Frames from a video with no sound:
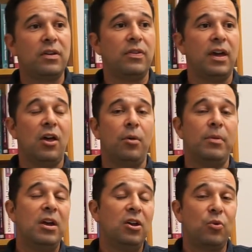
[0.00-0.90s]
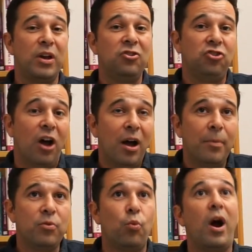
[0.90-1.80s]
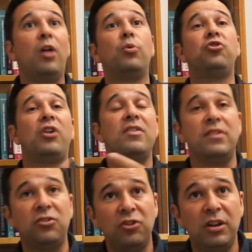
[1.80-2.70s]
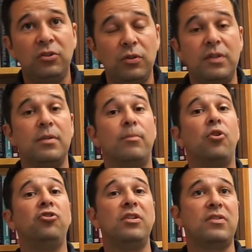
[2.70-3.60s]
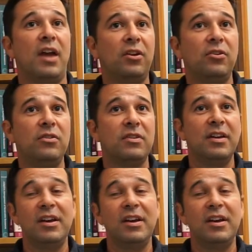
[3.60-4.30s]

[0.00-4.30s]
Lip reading: Can they help create jobs while we're transitioning to these emerging sectors?